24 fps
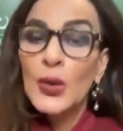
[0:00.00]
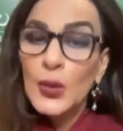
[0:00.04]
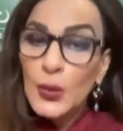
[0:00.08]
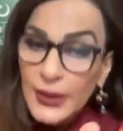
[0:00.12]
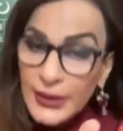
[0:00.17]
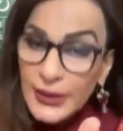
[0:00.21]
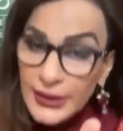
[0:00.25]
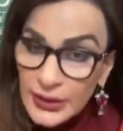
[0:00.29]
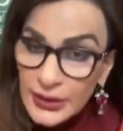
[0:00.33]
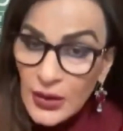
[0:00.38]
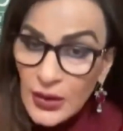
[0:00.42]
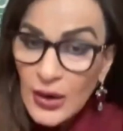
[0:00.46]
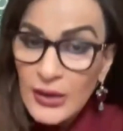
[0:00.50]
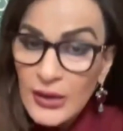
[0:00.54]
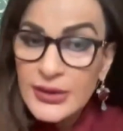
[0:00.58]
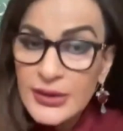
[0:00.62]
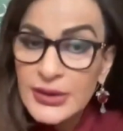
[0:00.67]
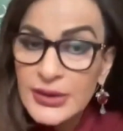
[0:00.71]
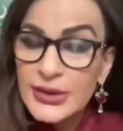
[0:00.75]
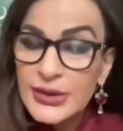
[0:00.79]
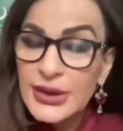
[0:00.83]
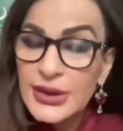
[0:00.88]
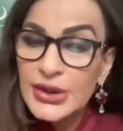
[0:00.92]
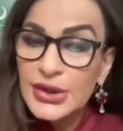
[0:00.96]
with
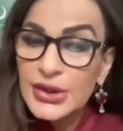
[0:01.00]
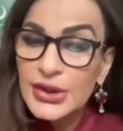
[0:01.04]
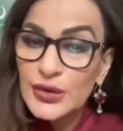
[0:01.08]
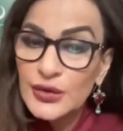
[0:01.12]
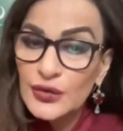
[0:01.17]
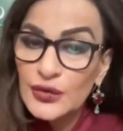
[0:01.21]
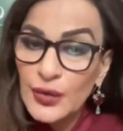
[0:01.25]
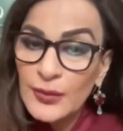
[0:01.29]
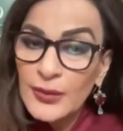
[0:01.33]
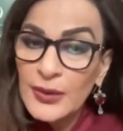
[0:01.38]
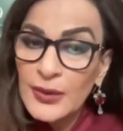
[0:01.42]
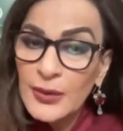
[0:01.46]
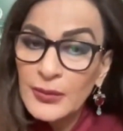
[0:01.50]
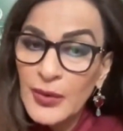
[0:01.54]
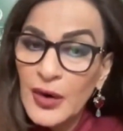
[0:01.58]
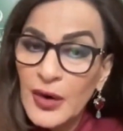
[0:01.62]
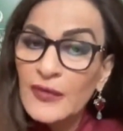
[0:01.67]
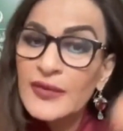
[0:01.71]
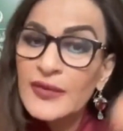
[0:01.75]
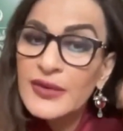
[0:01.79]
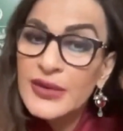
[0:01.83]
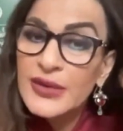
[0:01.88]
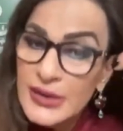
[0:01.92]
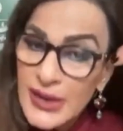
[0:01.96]
consultation from the
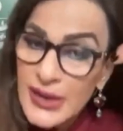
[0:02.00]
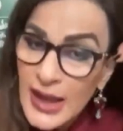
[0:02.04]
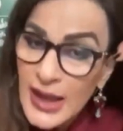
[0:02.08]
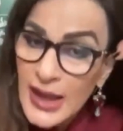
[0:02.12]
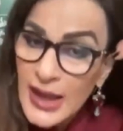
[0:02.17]
provinces